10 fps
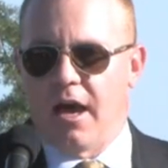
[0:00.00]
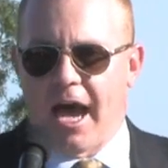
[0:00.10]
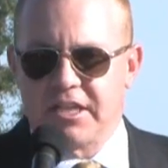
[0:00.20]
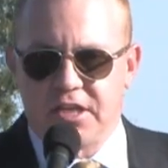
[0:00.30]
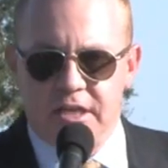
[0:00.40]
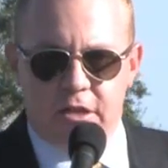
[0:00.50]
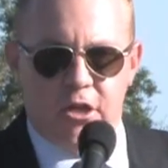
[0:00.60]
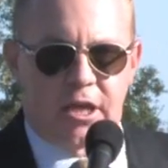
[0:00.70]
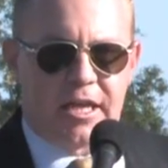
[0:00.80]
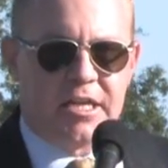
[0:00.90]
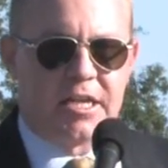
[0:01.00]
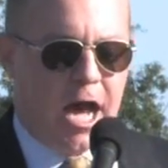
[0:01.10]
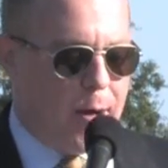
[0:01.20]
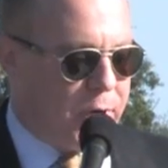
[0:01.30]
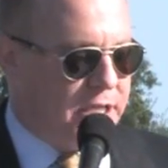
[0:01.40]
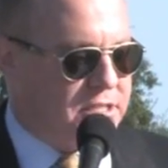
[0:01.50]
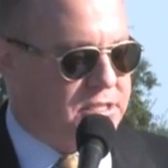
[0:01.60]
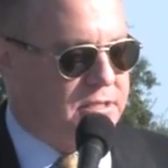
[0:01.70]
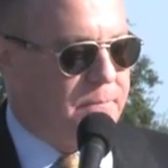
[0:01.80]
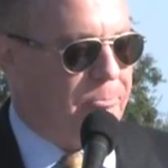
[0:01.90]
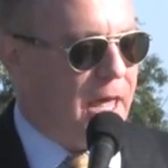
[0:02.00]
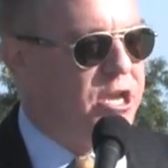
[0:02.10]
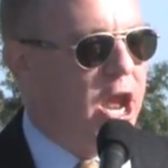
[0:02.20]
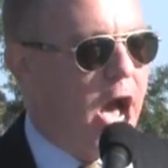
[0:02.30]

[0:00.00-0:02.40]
I tend to look at incompetence and